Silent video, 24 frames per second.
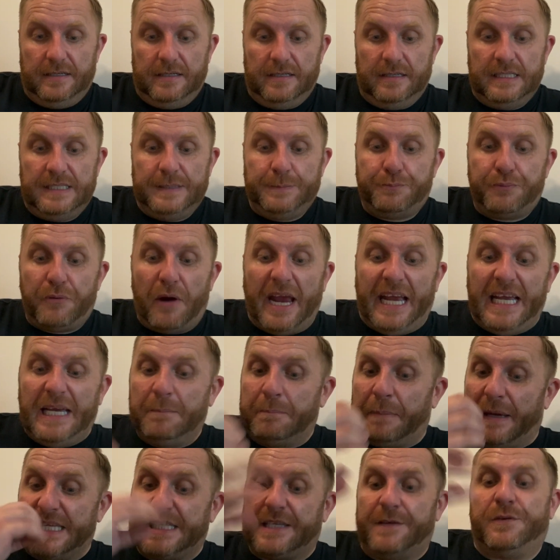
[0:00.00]
spraying
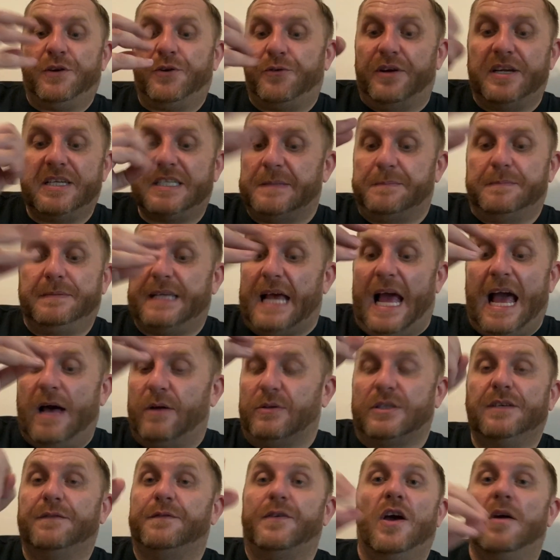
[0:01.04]
bits of crisps
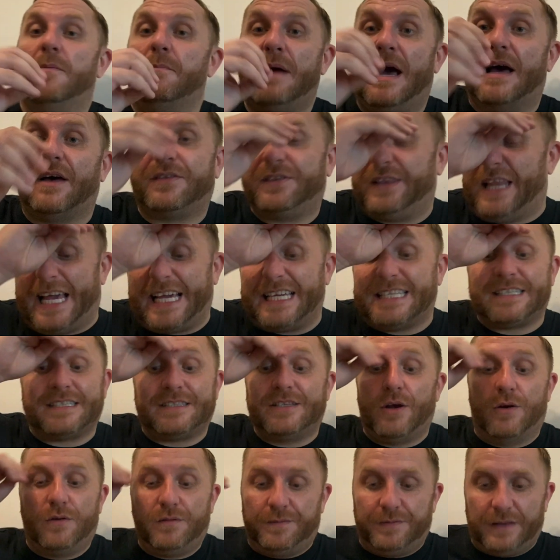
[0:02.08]
out of her mouth like
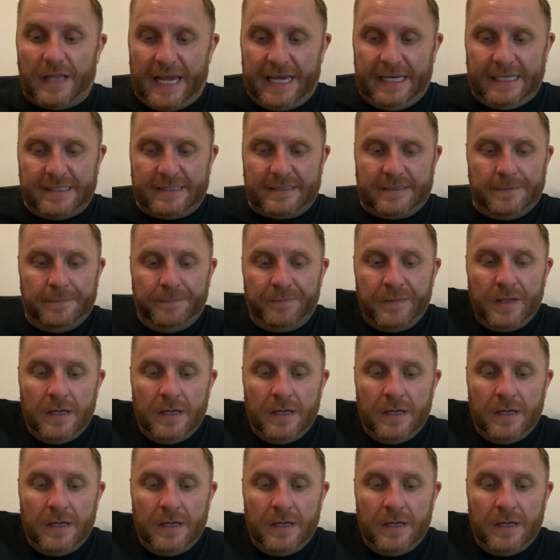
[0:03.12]
snowflakes.